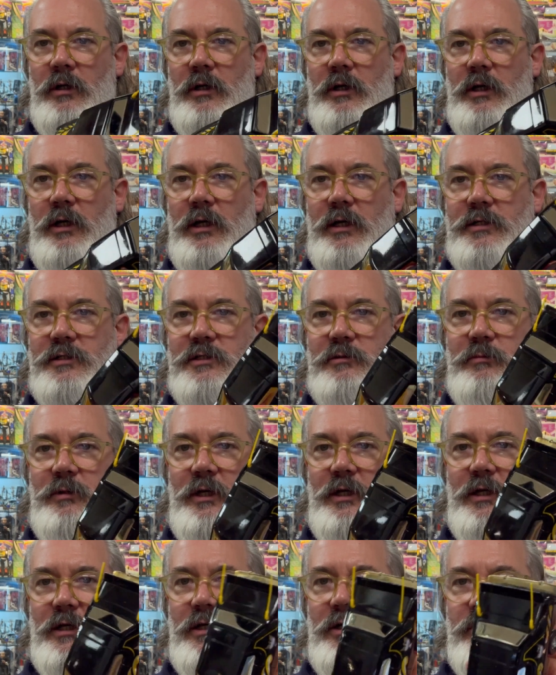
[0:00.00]
It had to
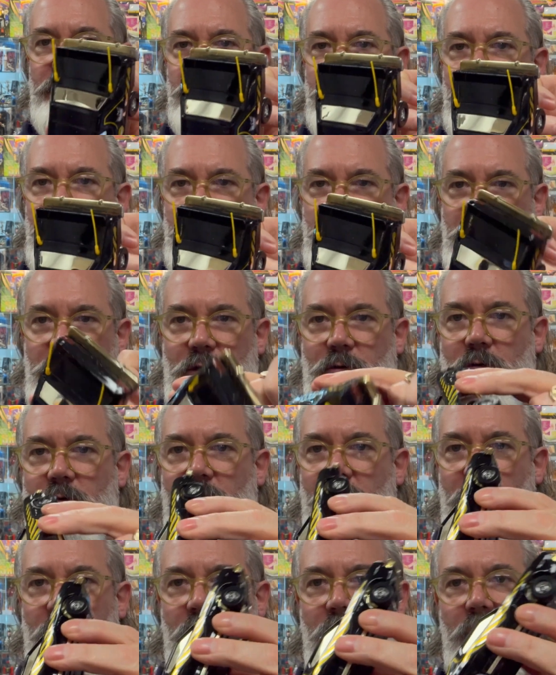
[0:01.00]
be a cost issue
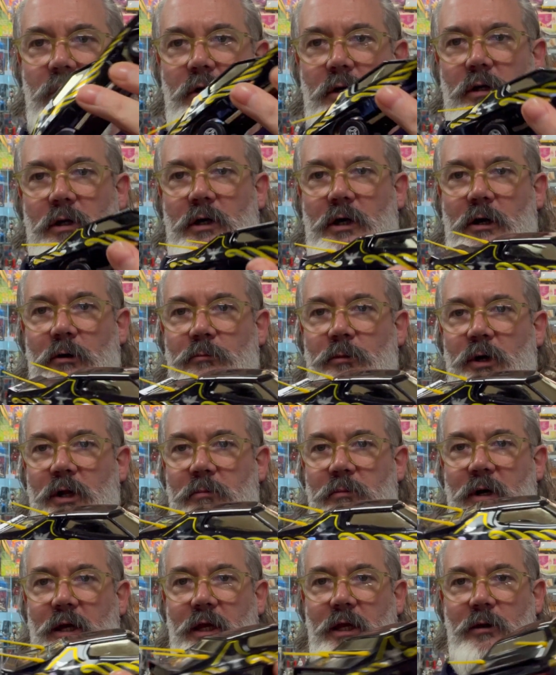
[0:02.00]
or a money
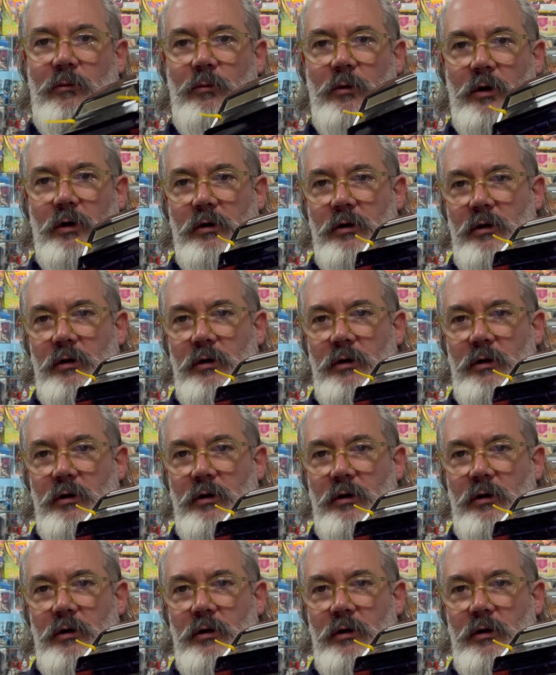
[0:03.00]
making one.